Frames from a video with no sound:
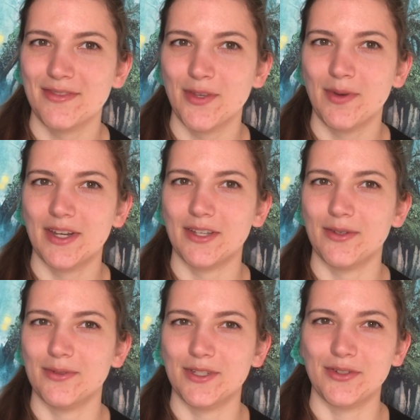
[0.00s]
if you want to
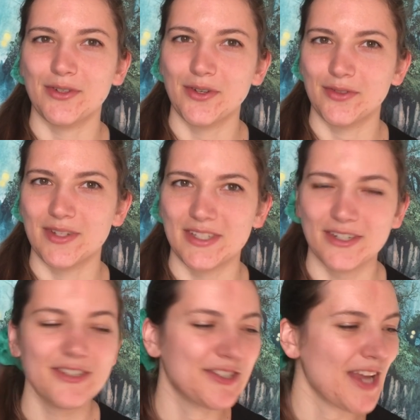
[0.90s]
go do your own
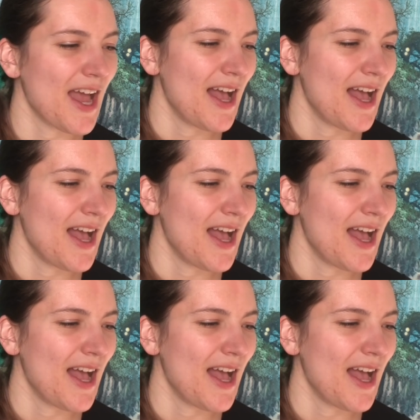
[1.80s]
research.